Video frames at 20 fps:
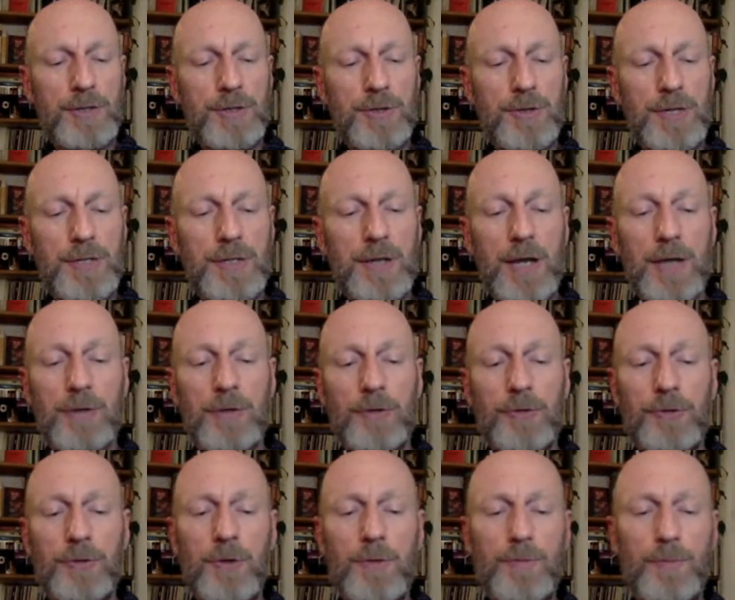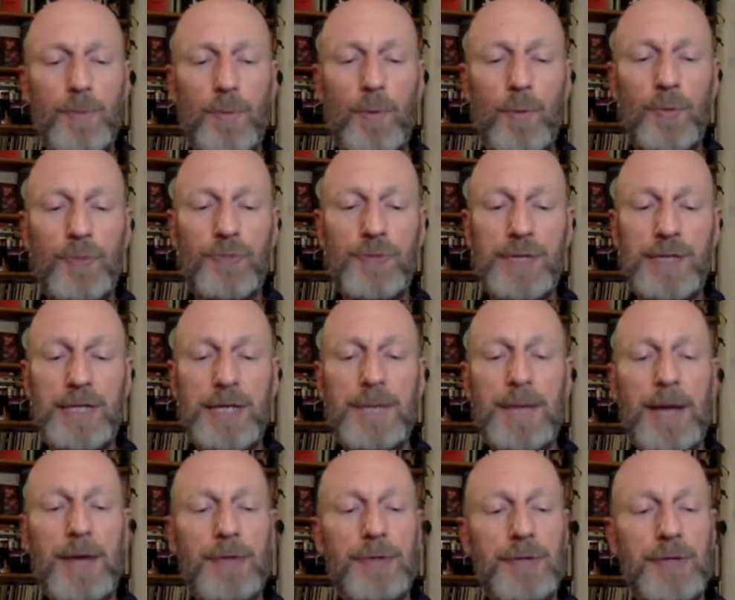I knew it, I got so bored reading
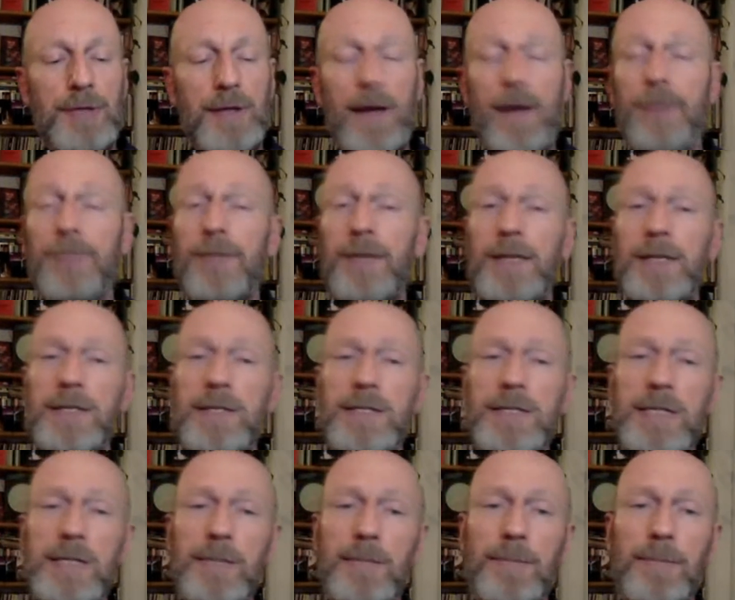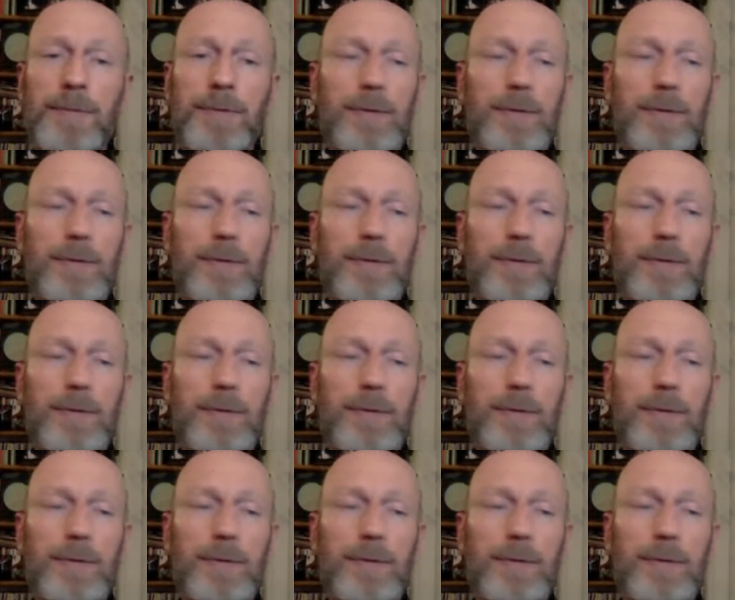about it, I fell asleep.